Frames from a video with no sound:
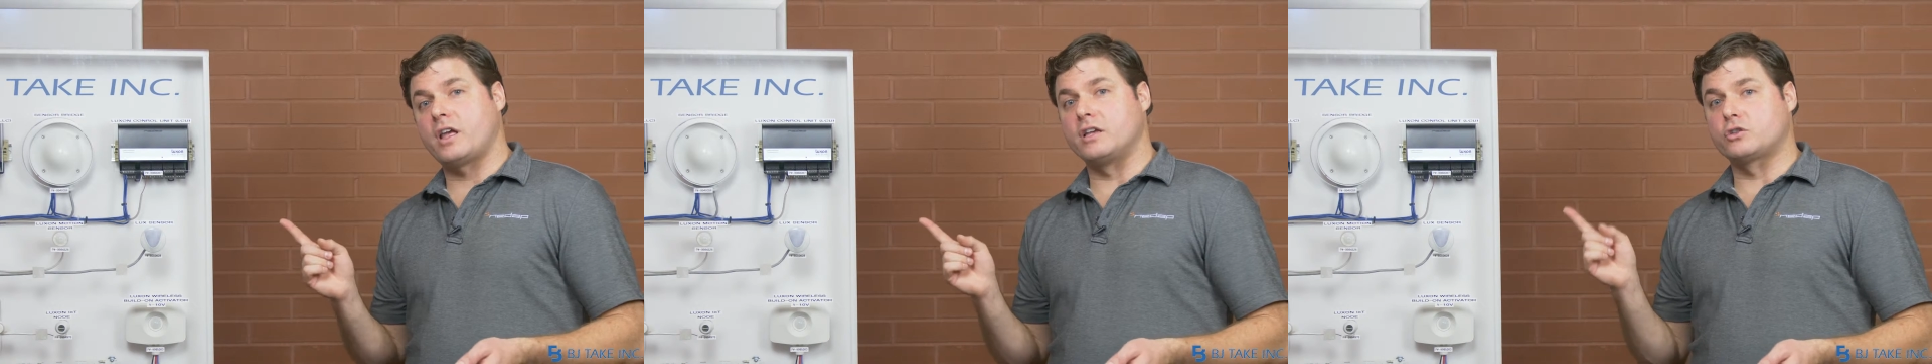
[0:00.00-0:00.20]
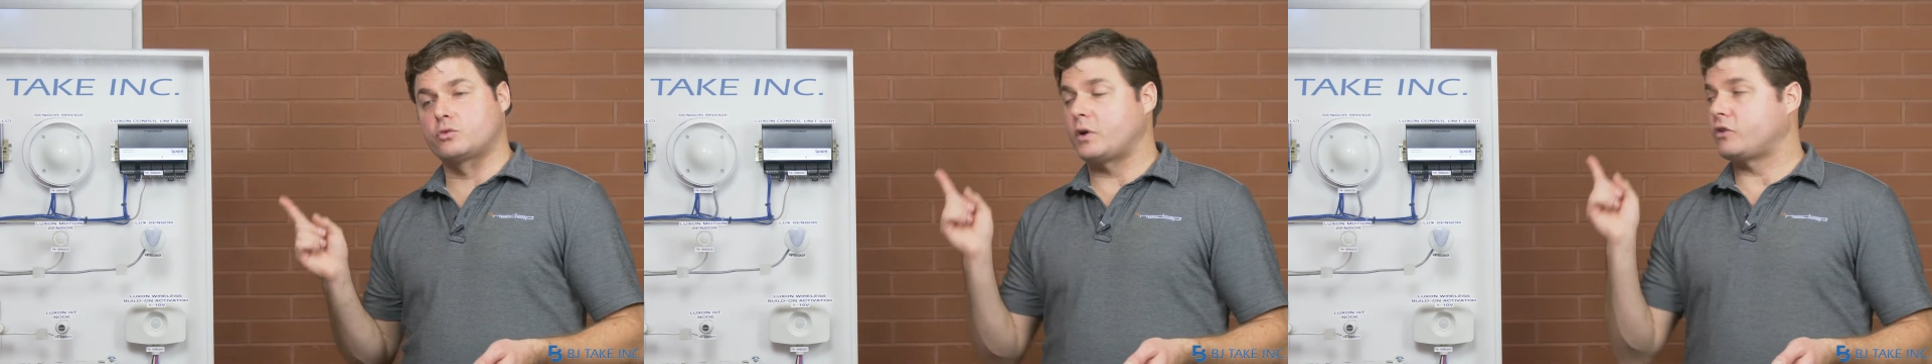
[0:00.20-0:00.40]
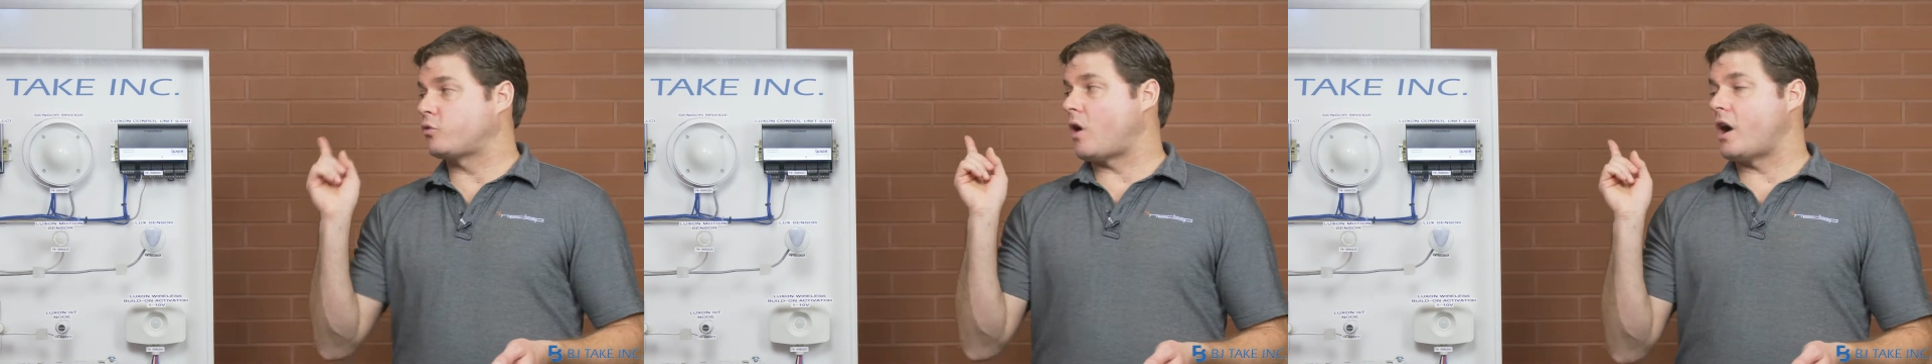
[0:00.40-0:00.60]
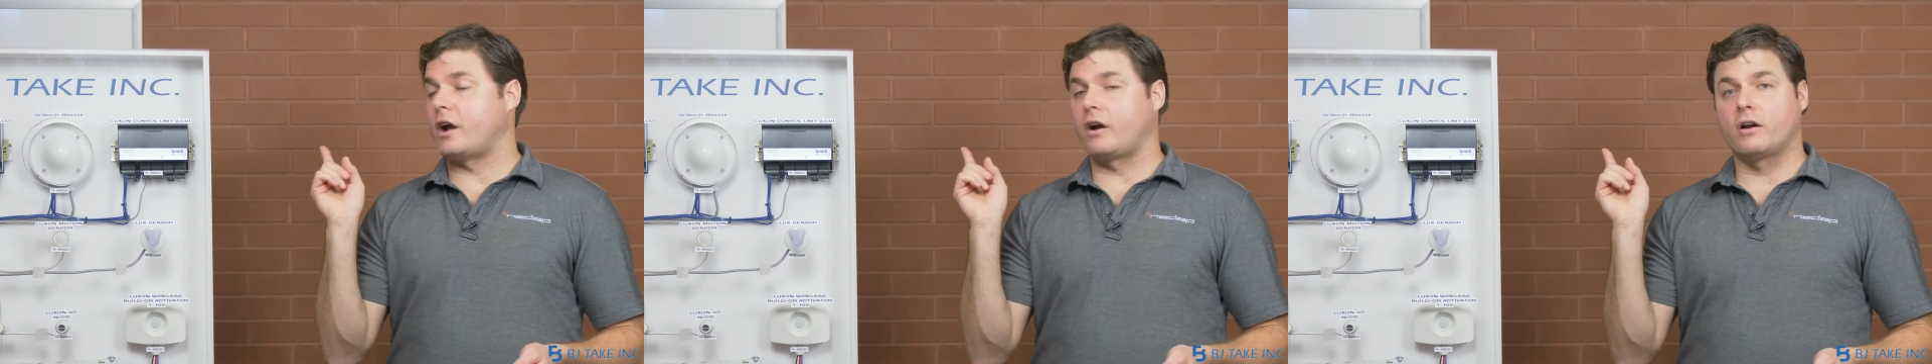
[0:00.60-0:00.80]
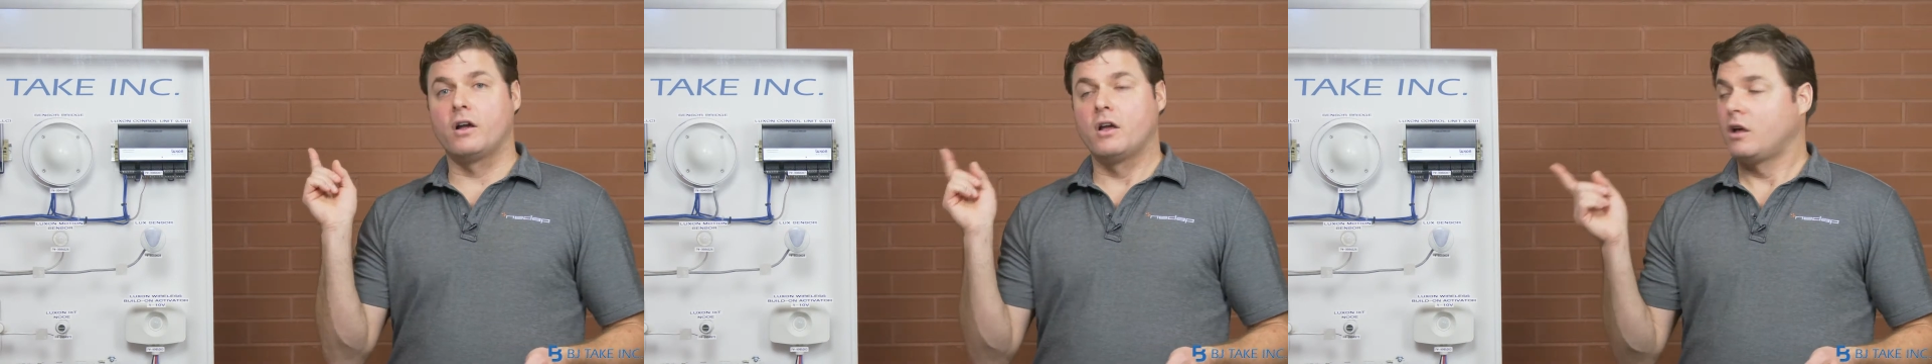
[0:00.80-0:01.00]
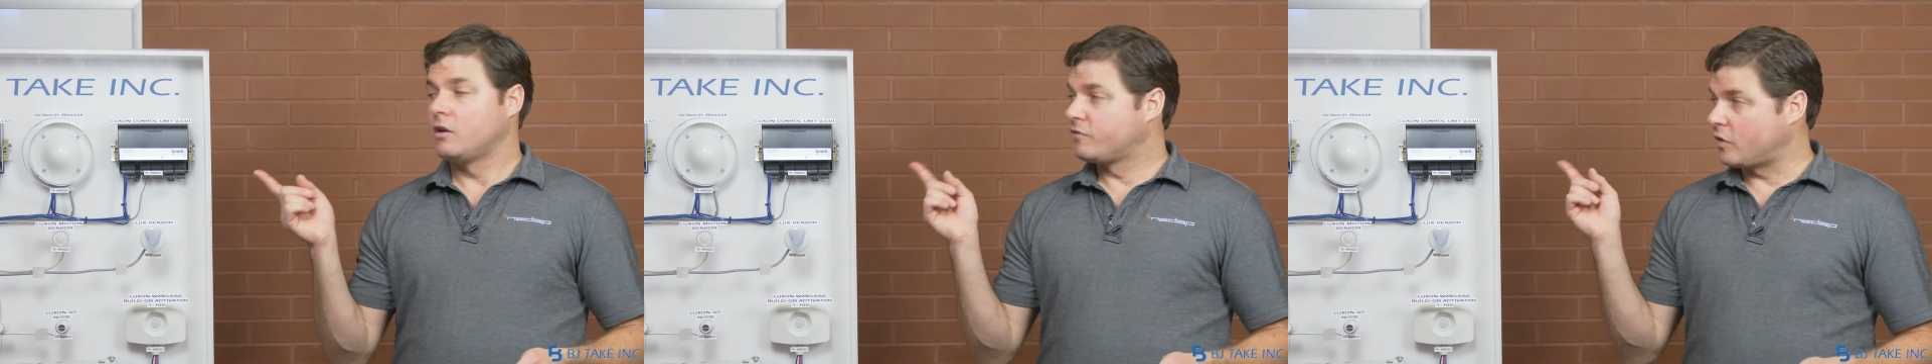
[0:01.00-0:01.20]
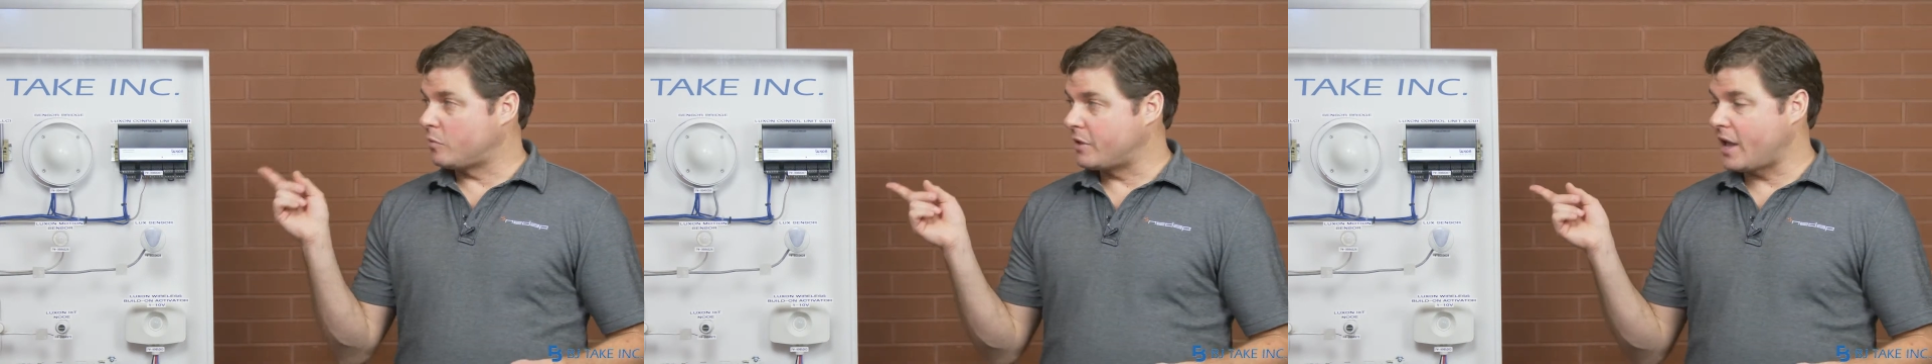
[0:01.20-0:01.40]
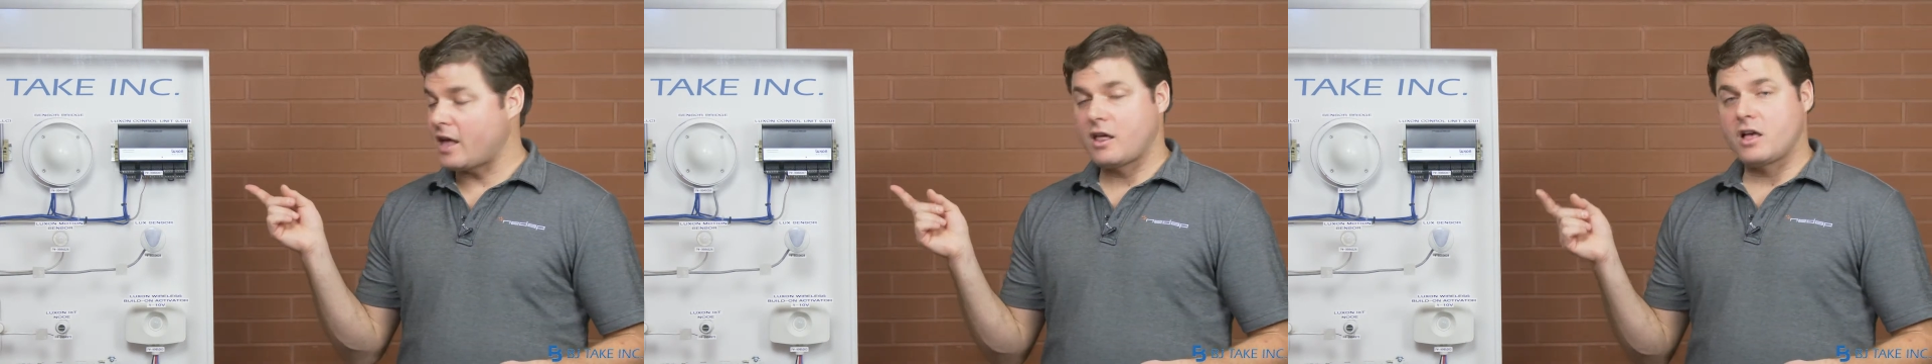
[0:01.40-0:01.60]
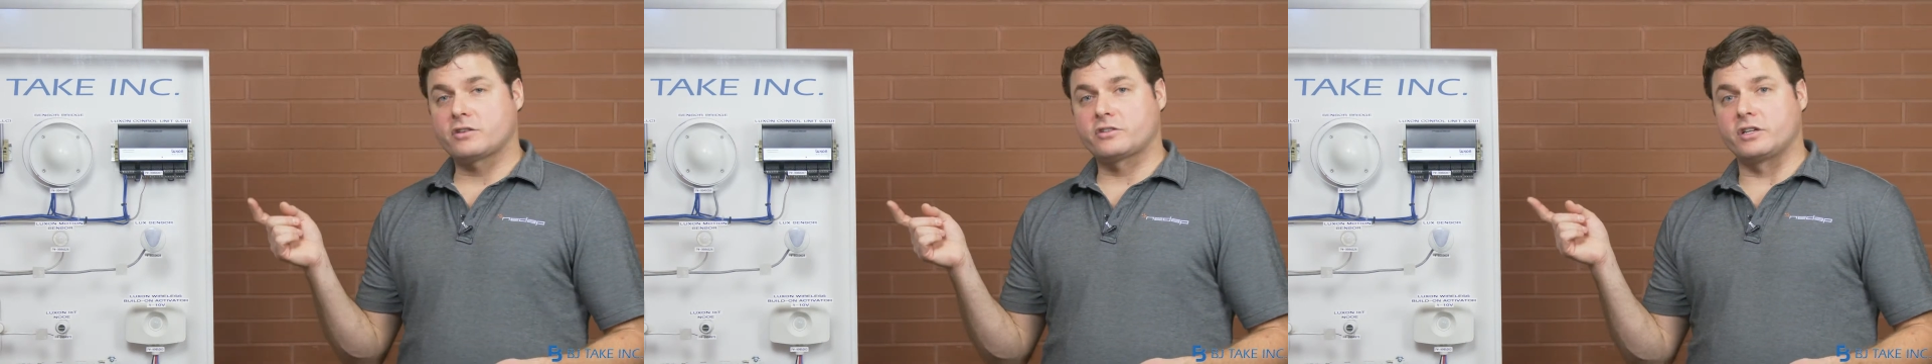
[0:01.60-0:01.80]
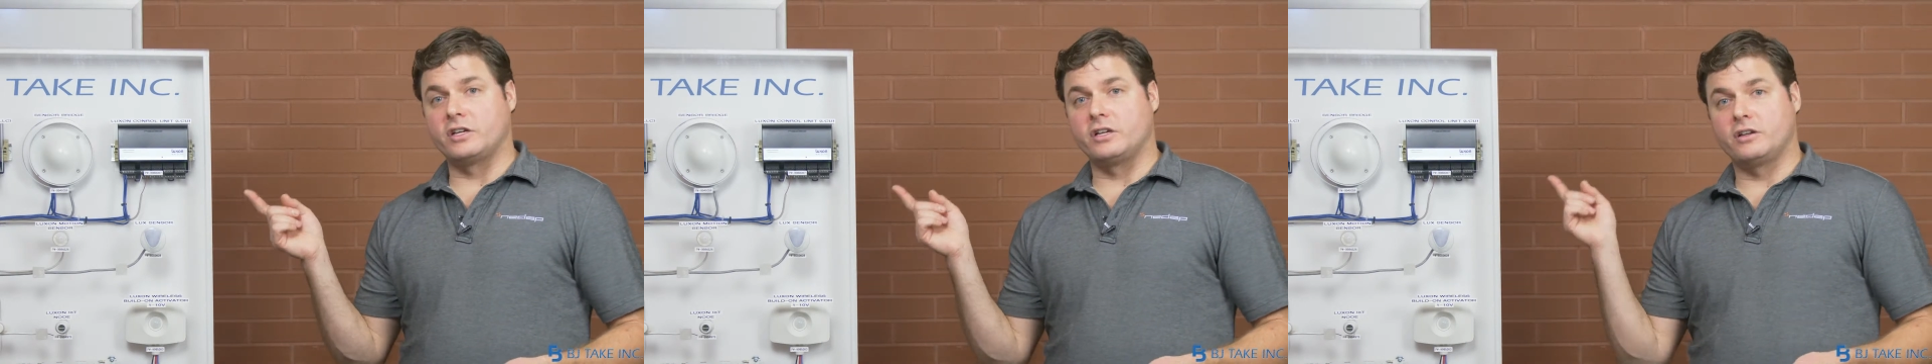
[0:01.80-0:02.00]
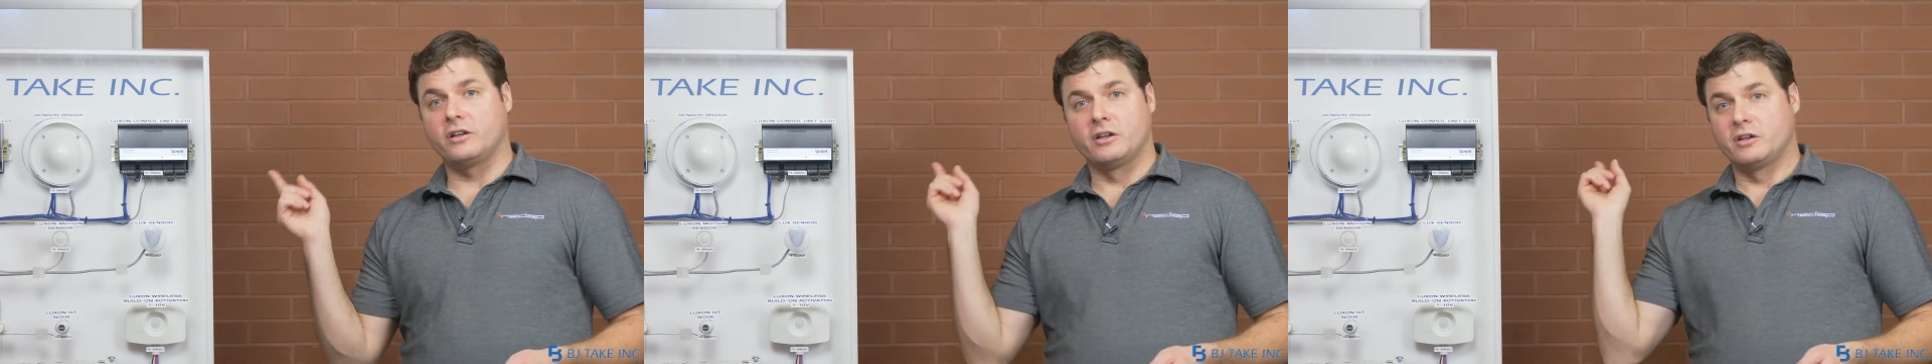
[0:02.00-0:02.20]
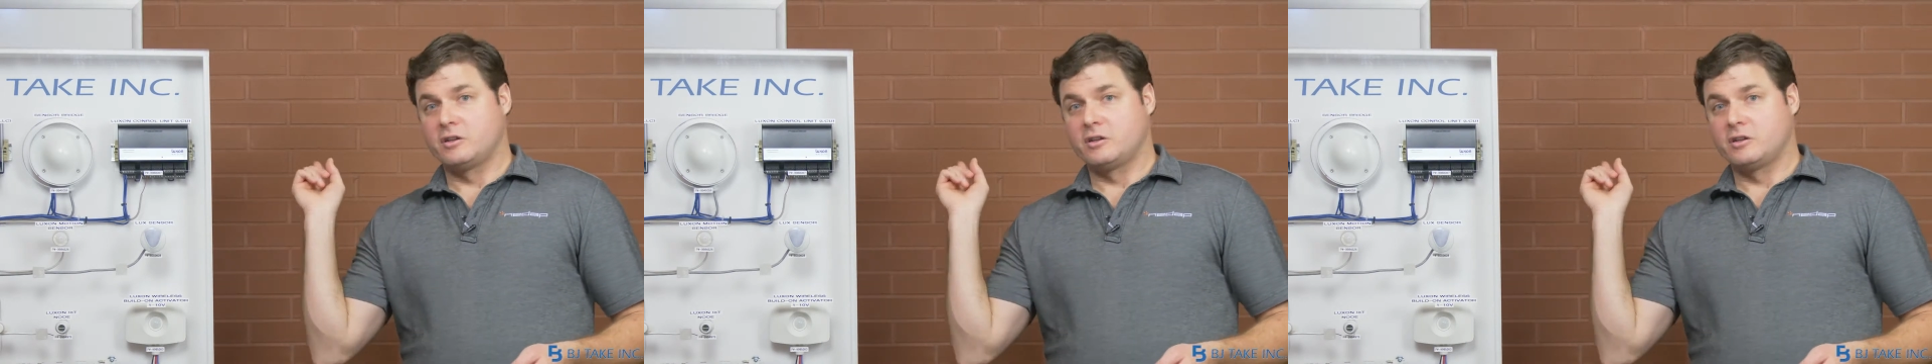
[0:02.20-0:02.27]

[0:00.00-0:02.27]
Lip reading: a switch wire from the LLC,